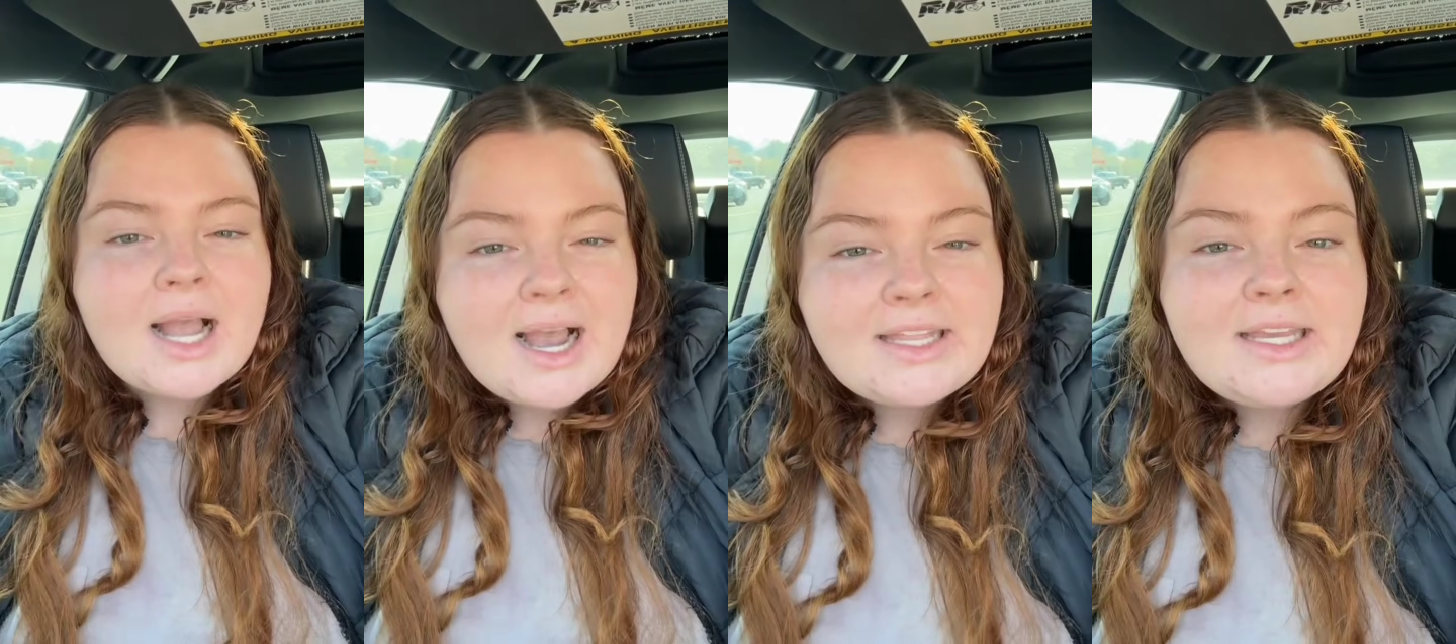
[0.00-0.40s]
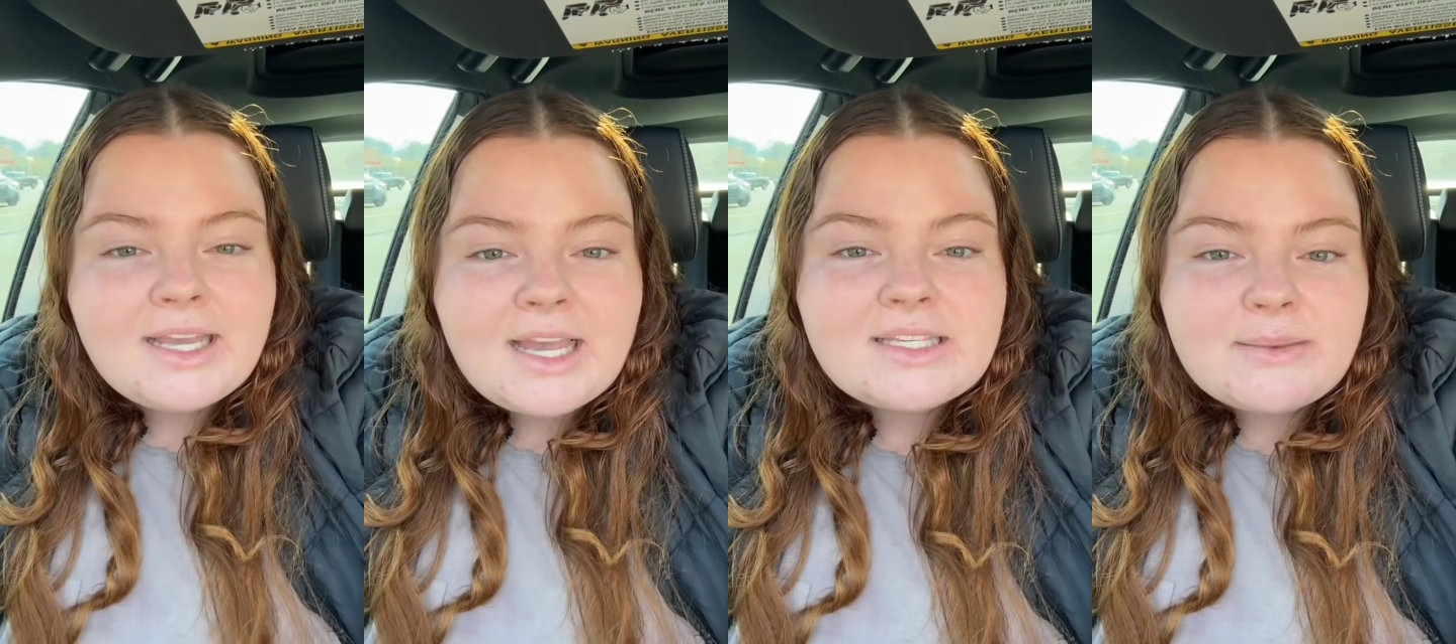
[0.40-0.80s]
I think
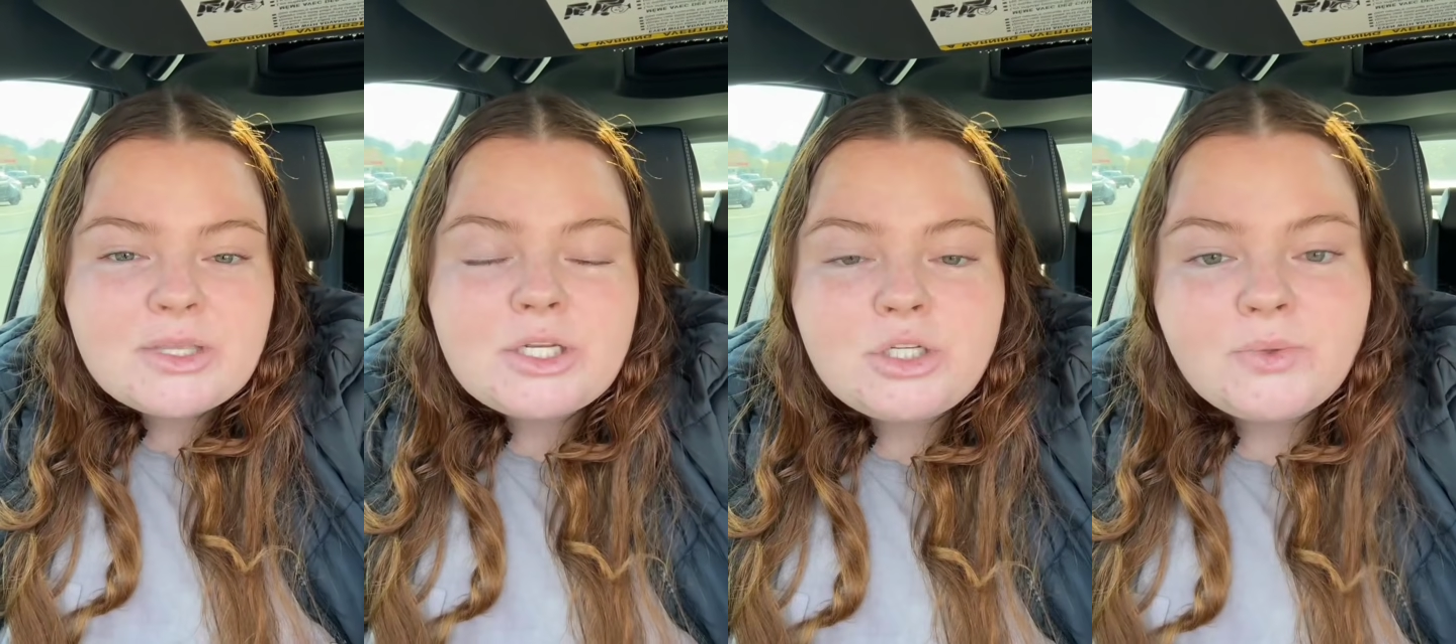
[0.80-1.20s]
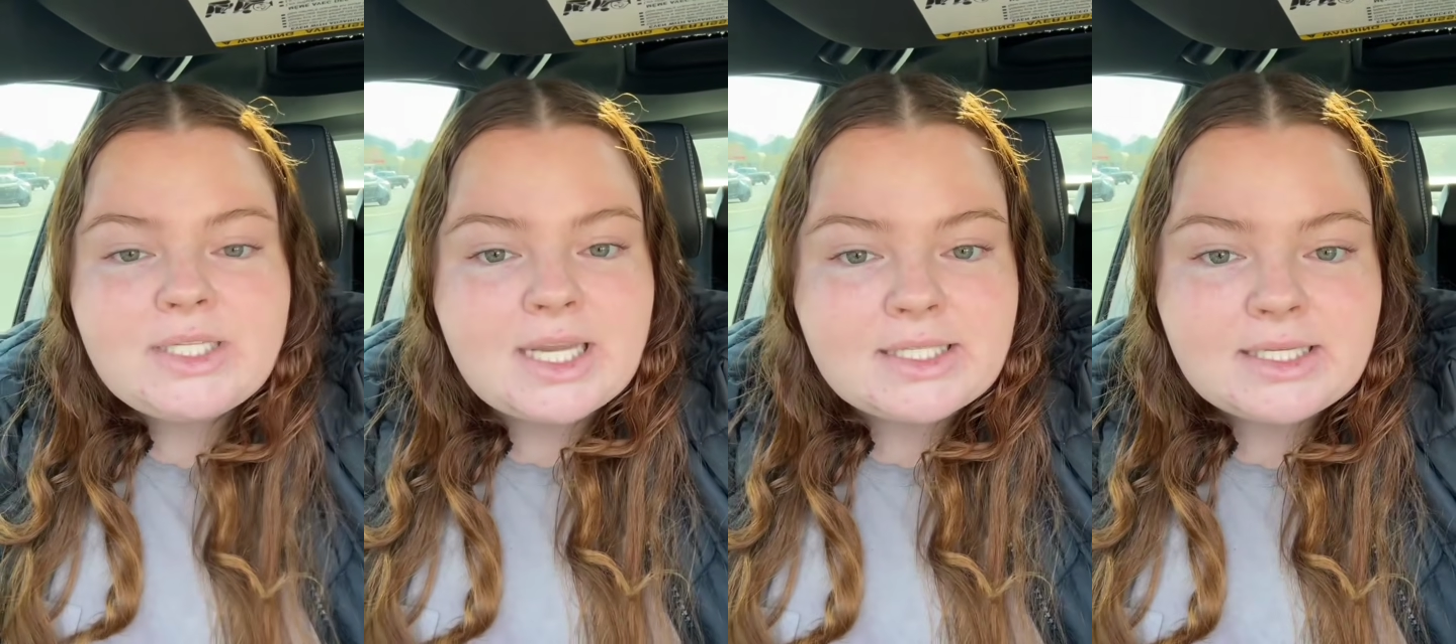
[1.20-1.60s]
it has something to do
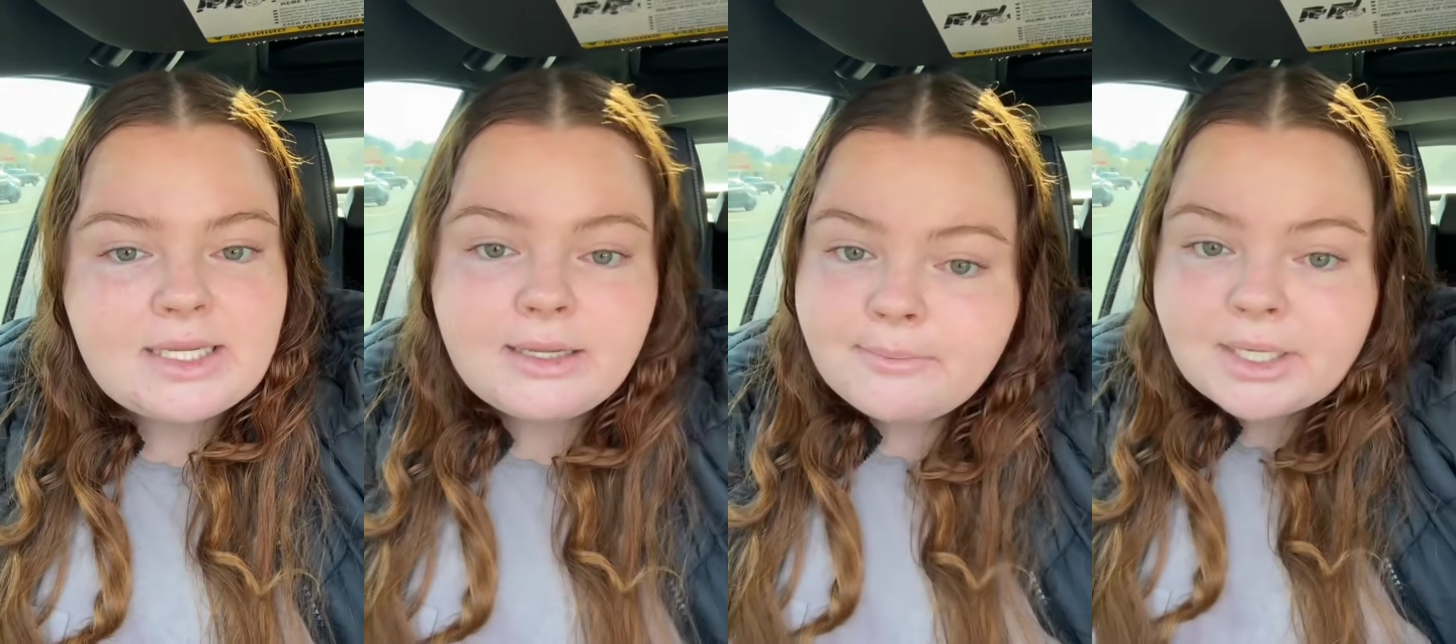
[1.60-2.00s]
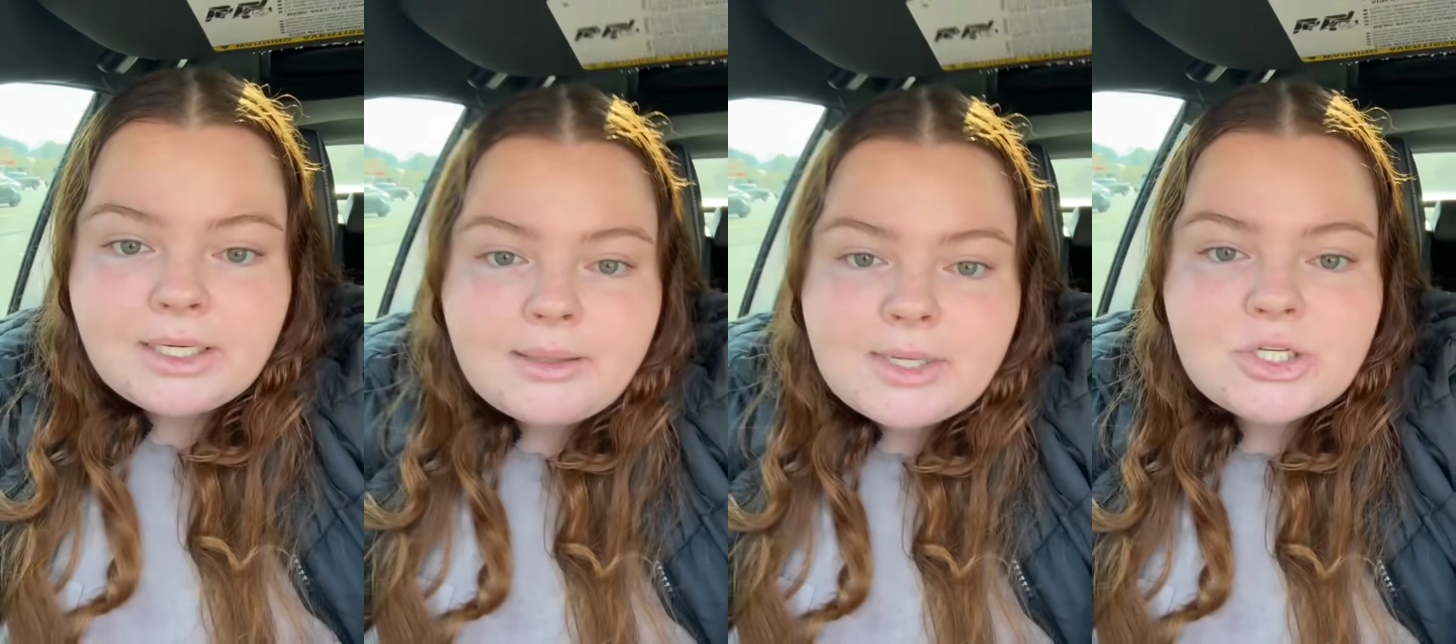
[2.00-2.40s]
with density,
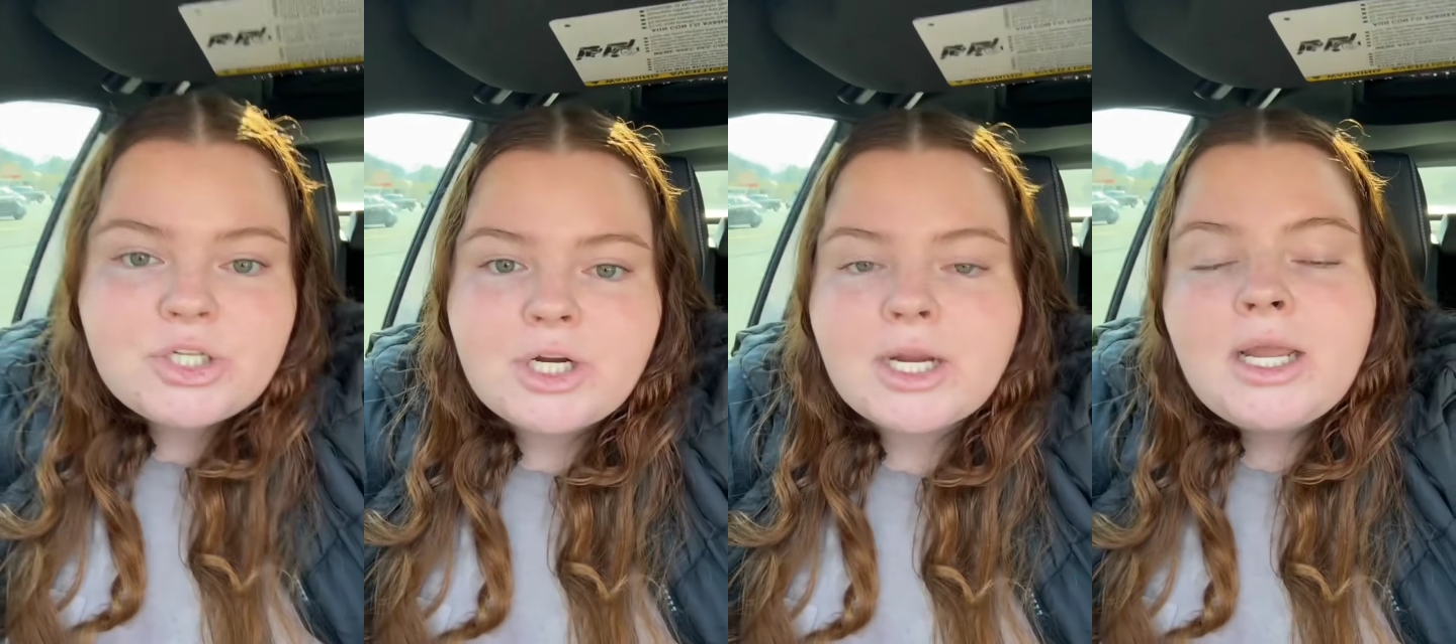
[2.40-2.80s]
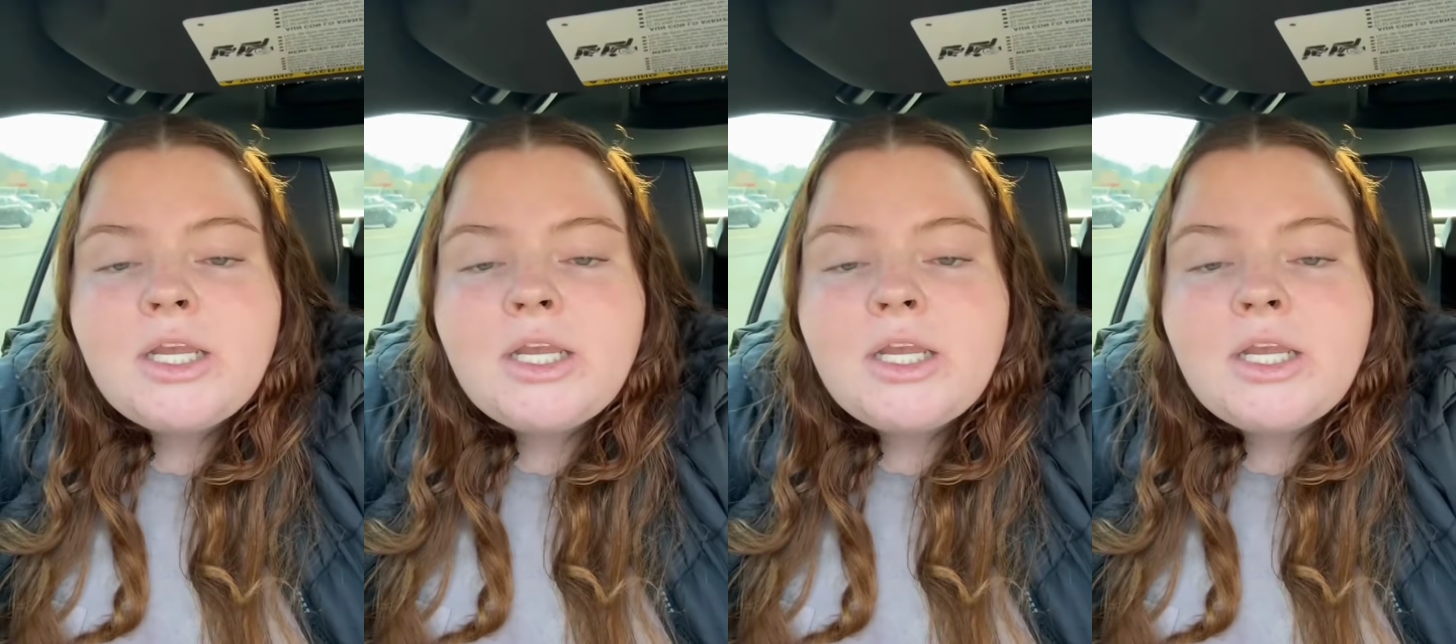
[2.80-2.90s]
but I'm not sure.